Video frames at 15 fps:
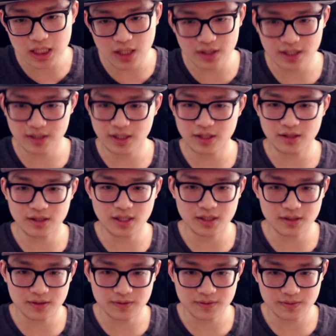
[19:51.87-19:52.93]
there, done.
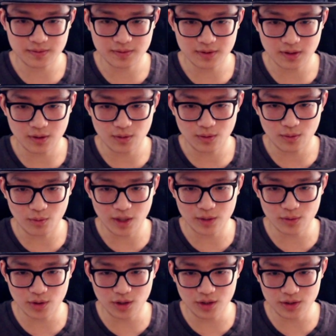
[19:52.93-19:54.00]
1
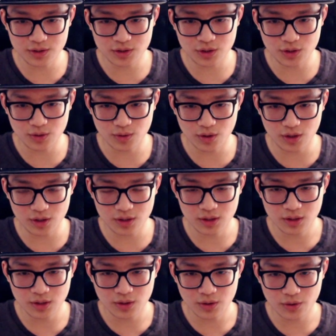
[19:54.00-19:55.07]
roll, 2 roll,
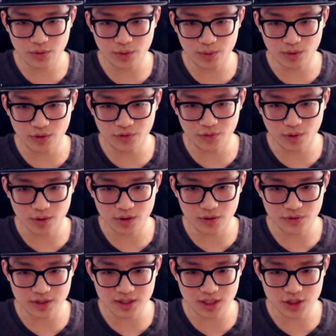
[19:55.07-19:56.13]
3 roll, 4 roll.
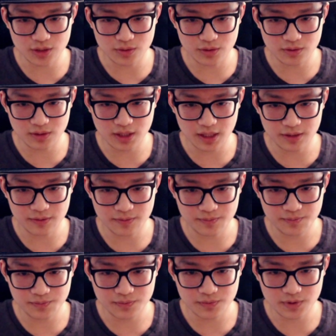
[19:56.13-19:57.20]
This is Legend Rune. Done.
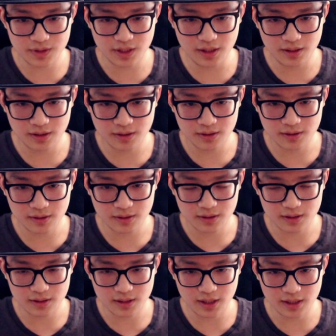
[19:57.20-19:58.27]
See?
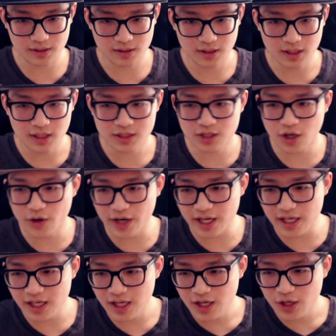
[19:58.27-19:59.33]
Done.
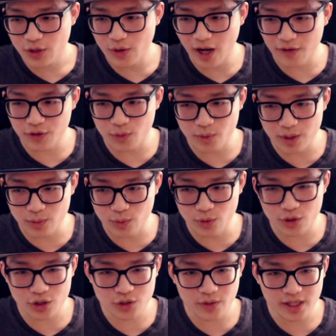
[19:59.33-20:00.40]
Sorry, you have to re-rune
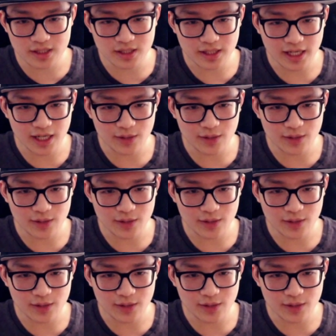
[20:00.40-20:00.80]
your Triton now.